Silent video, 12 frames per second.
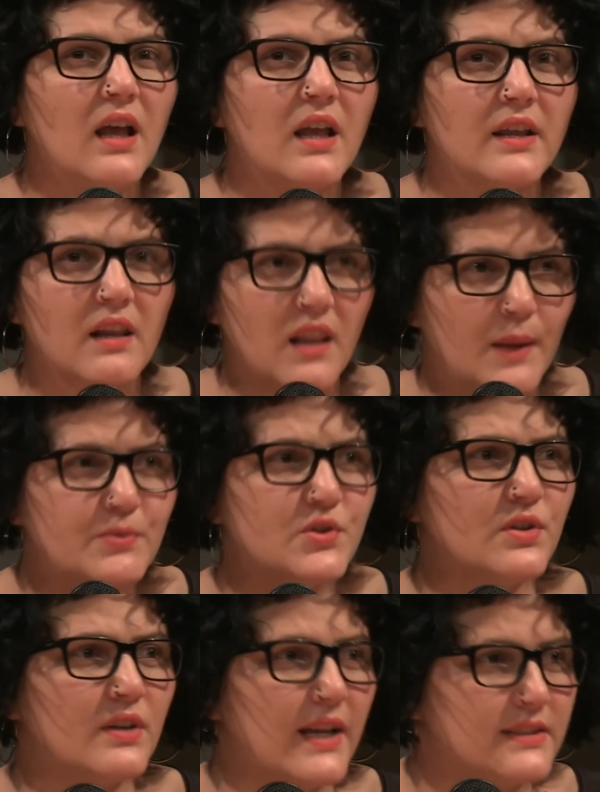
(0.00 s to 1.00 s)

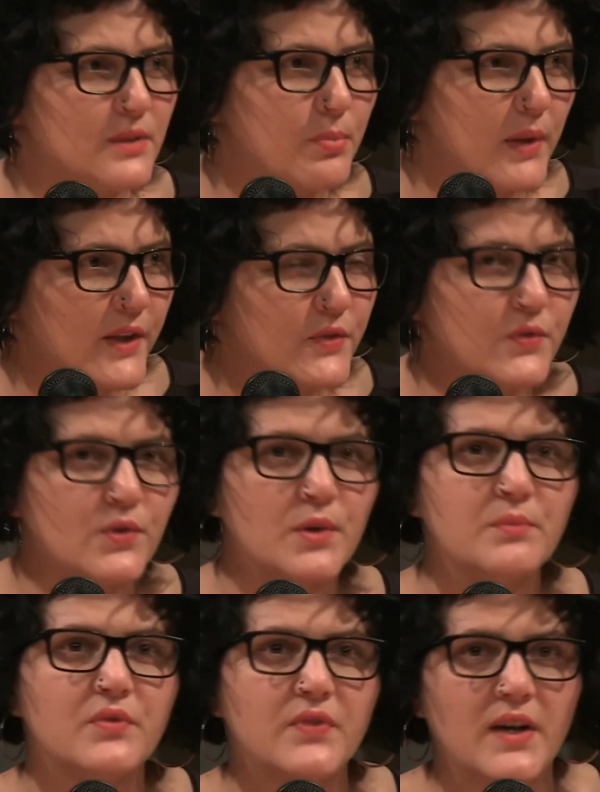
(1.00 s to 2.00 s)
Culture as a
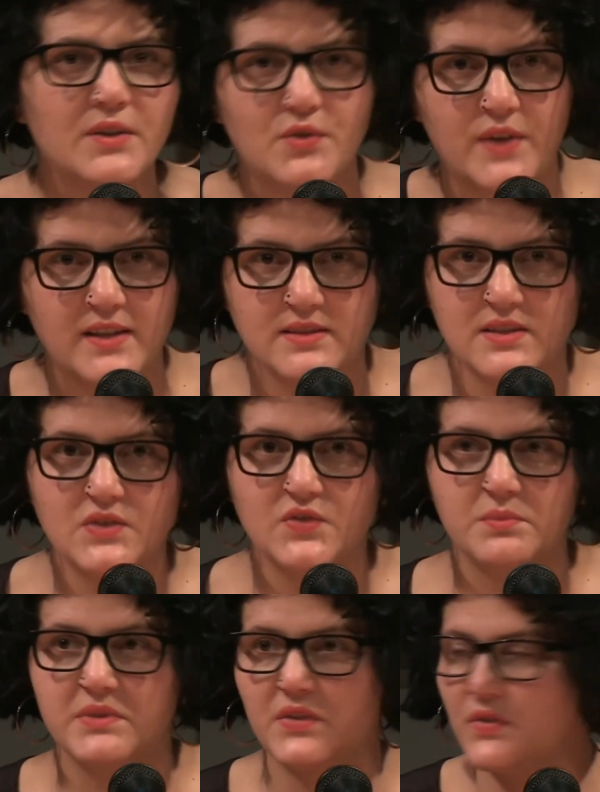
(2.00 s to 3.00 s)
platform fundraises
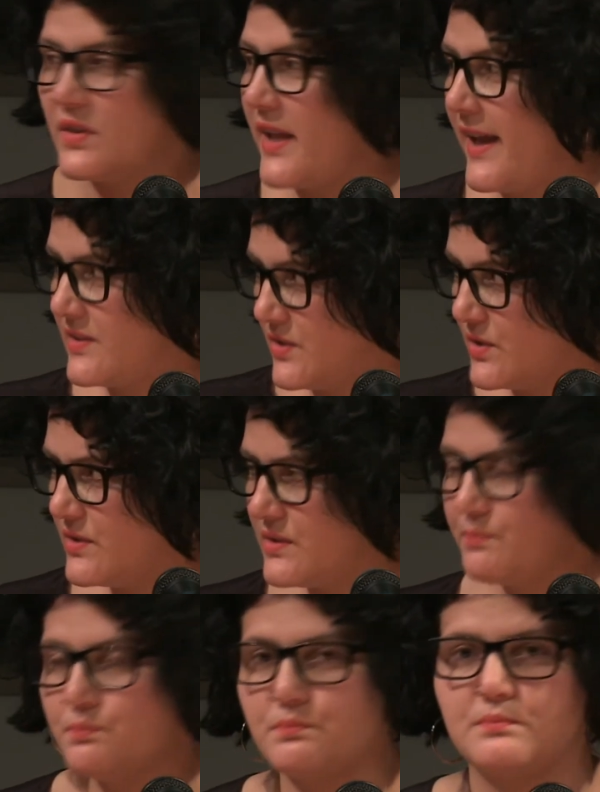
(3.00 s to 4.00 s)
from different
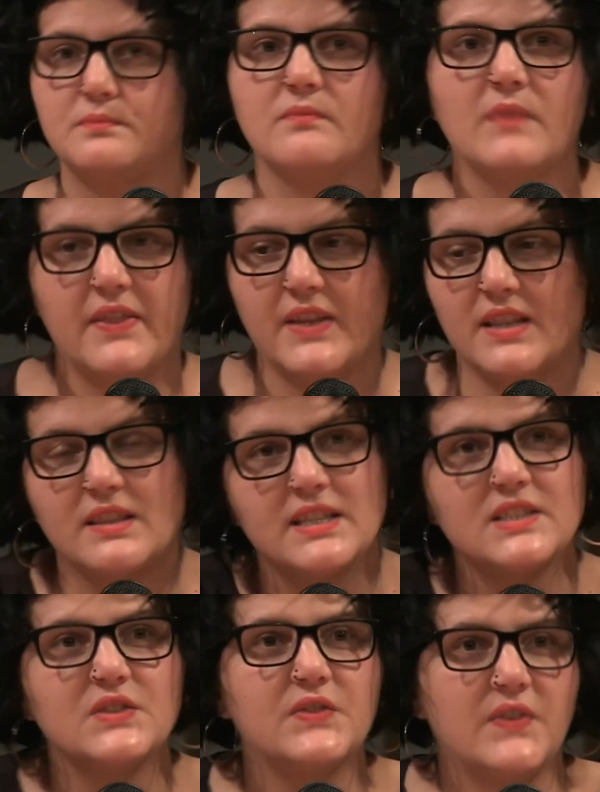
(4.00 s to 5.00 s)
actors, and then
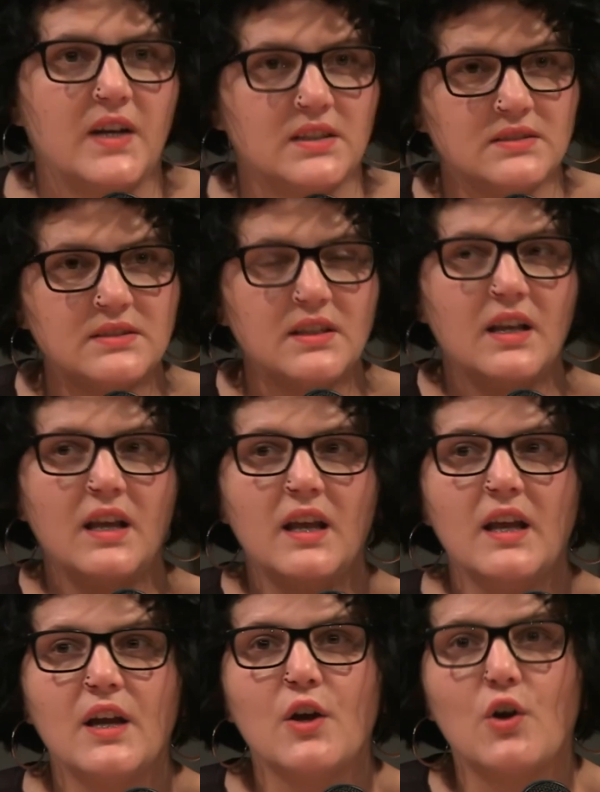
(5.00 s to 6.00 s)
this fund
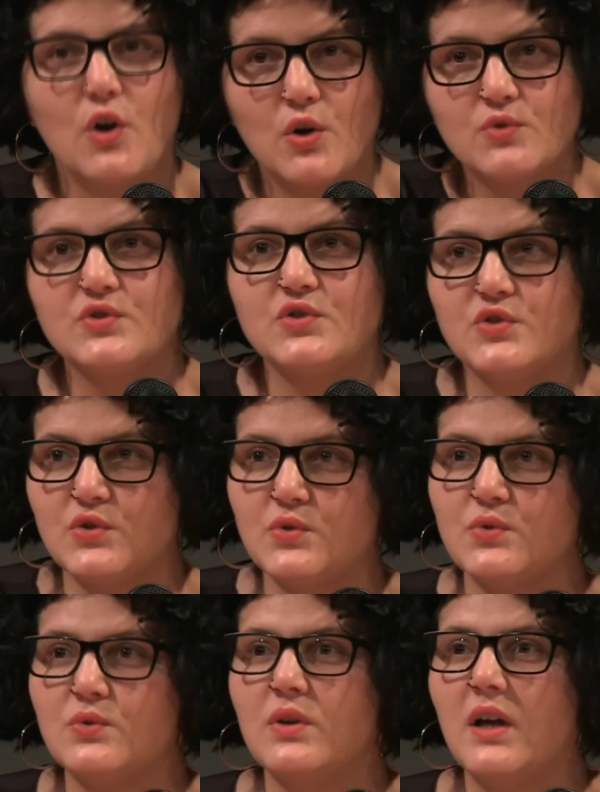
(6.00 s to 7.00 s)
goes
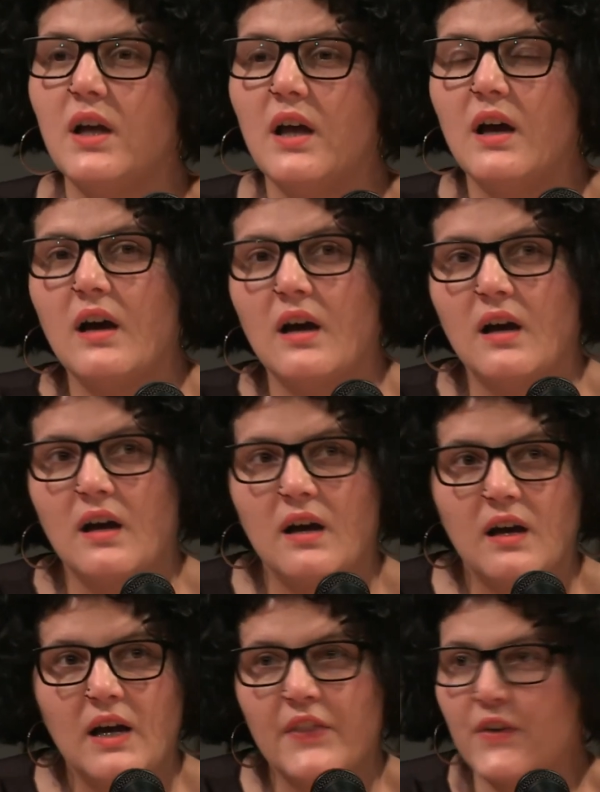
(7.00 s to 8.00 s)
to
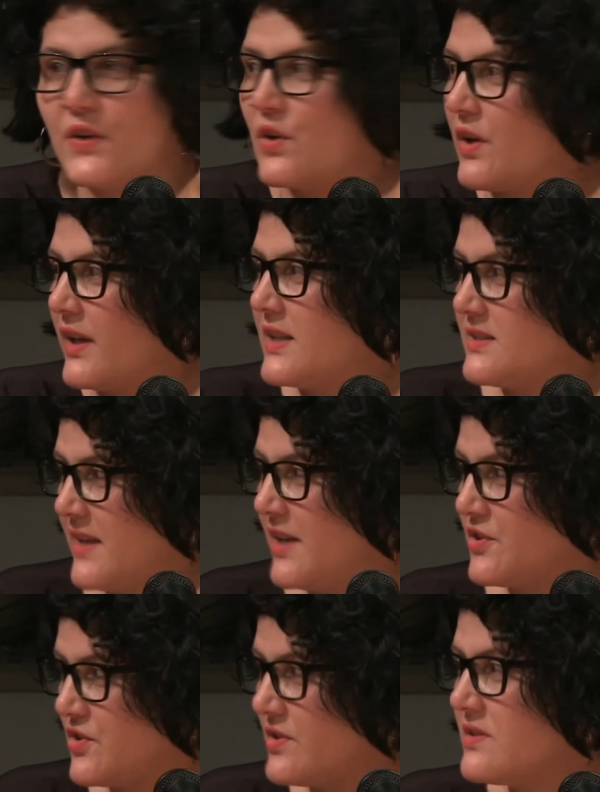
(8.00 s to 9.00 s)
other
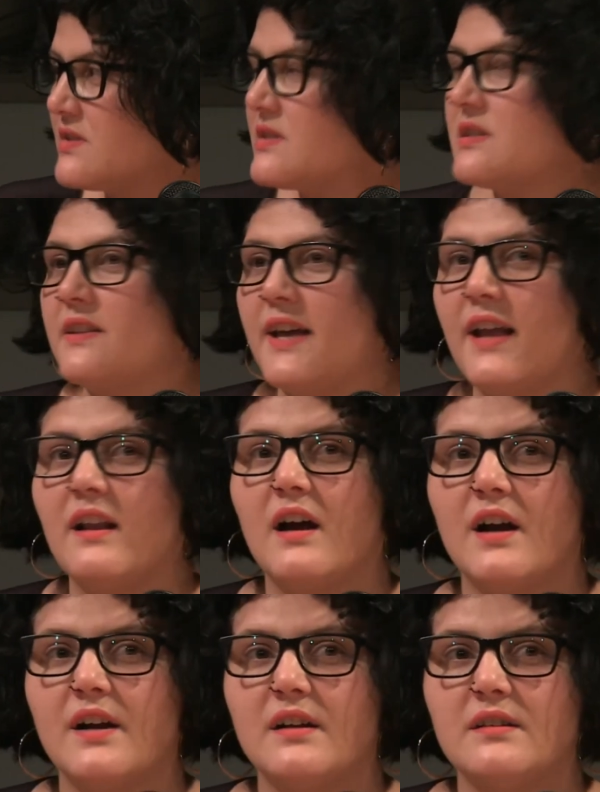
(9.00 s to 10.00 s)
organizations that
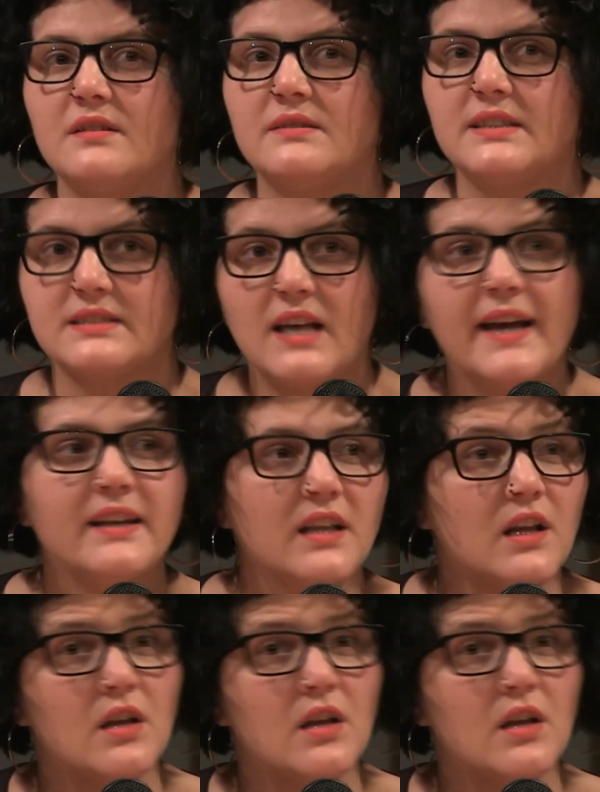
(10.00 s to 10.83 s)
are deciding.